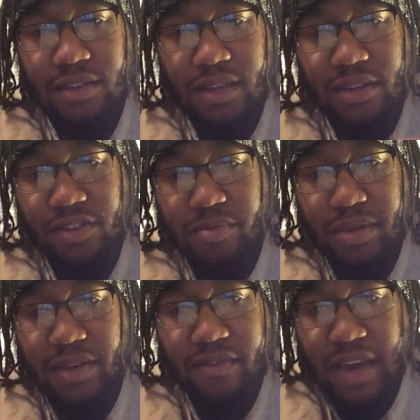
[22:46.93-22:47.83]
is to
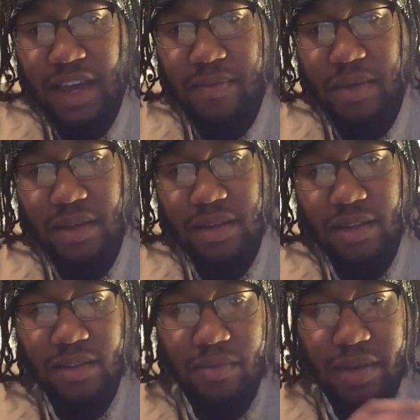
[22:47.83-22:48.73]
be a faggot, man,
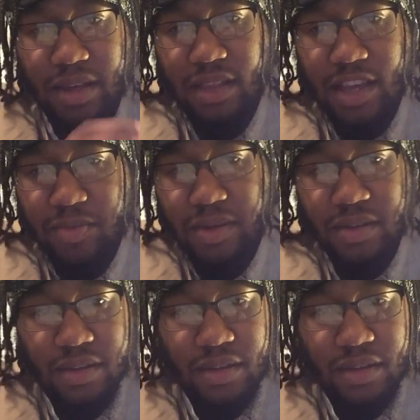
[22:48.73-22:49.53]
to be a lesbian.